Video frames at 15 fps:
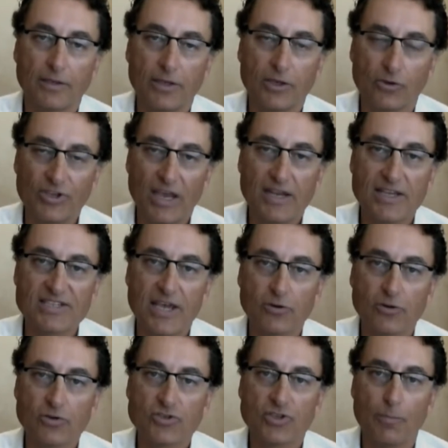you know, data
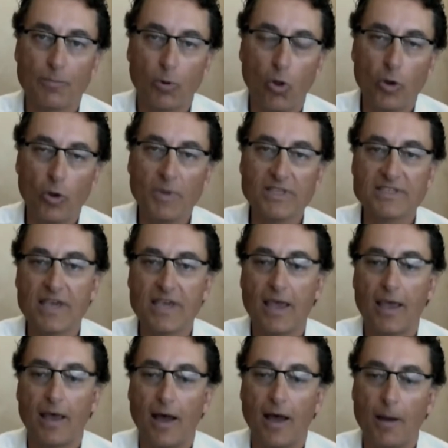centers, deployments.
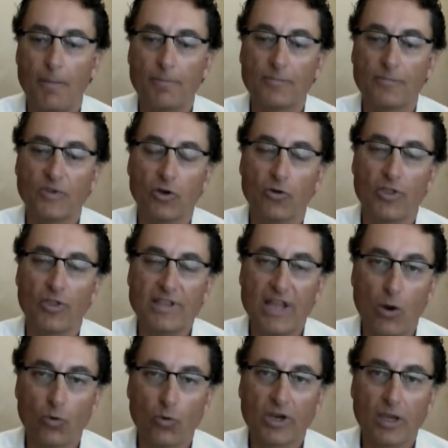the
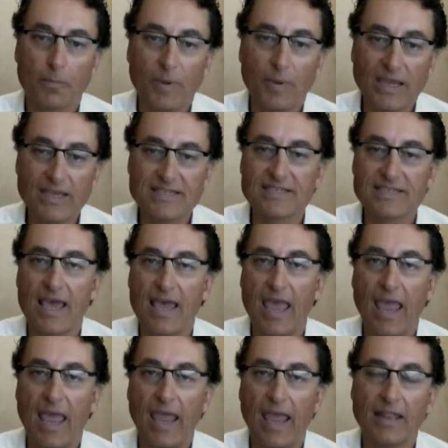networking piece
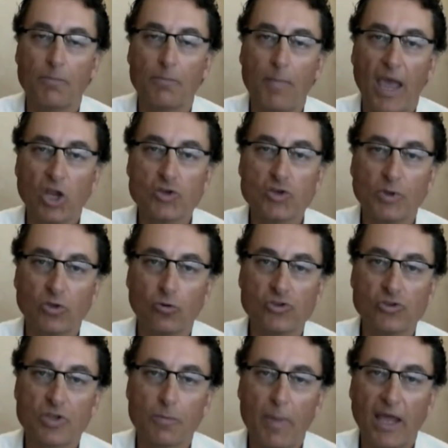and management
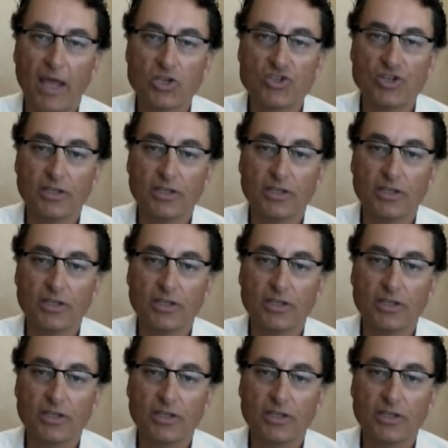tools to manage